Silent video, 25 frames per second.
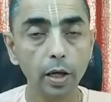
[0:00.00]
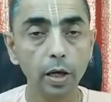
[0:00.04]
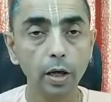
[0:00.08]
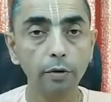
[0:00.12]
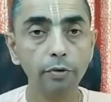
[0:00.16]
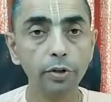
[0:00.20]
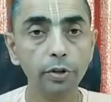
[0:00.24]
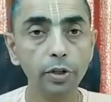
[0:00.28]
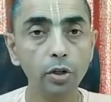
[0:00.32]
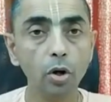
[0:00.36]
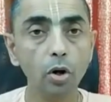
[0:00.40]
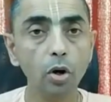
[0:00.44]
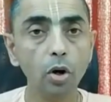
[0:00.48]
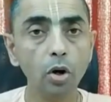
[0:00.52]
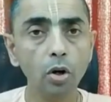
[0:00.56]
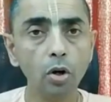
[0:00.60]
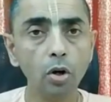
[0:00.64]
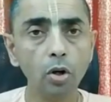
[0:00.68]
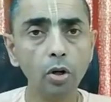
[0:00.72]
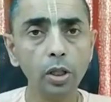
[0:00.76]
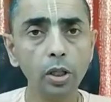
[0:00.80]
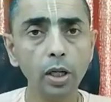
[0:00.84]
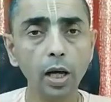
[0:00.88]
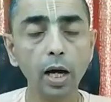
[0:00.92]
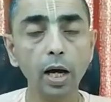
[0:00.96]
We
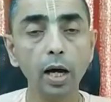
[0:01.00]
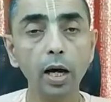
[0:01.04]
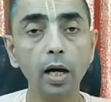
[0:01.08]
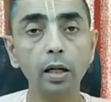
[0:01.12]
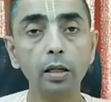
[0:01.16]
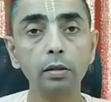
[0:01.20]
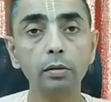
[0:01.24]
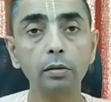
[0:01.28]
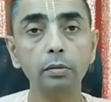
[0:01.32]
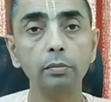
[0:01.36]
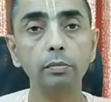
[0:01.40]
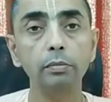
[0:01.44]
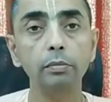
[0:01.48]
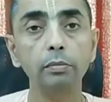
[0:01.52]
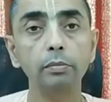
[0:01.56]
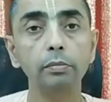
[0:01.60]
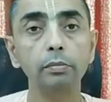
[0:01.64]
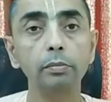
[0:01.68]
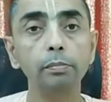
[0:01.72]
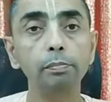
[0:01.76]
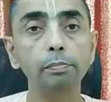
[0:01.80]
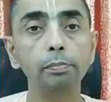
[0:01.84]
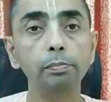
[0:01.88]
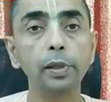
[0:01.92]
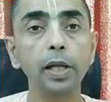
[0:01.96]
all are
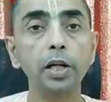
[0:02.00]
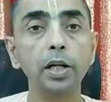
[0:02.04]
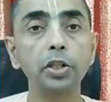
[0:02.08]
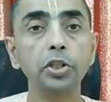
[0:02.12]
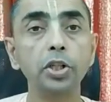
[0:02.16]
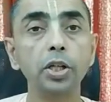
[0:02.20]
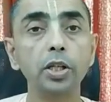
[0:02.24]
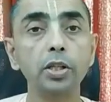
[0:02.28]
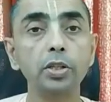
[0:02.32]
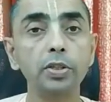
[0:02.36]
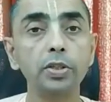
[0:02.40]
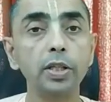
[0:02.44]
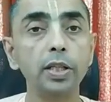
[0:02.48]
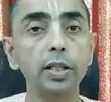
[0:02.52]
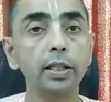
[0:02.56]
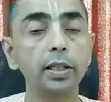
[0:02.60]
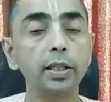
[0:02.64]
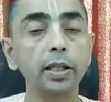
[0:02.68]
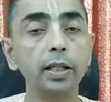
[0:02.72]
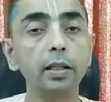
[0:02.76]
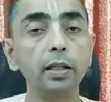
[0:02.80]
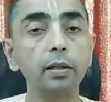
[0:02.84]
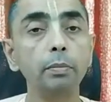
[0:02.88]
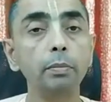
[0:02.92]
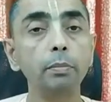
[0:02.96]

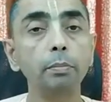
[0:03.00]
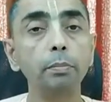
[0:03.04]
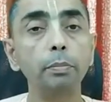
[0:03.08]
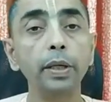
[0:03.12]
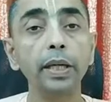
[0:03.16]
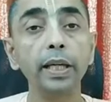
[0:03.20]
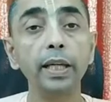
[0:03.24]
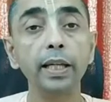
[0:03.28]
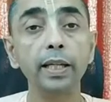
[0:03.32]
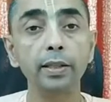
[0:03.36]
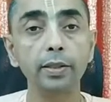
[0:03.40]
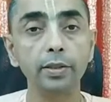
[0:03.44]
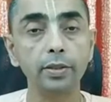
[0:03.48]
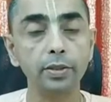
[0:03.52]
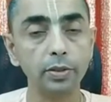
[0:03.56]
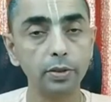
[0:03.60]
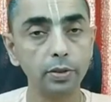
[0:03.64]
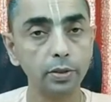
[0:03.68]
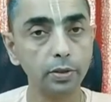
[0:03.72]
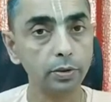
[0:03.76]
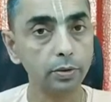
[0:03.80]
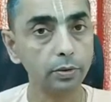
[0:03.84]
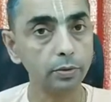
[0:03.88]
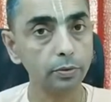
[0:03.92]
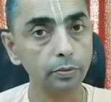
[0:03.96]
pleasure-seeking
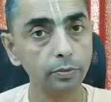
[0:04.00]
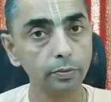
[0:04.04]
beings.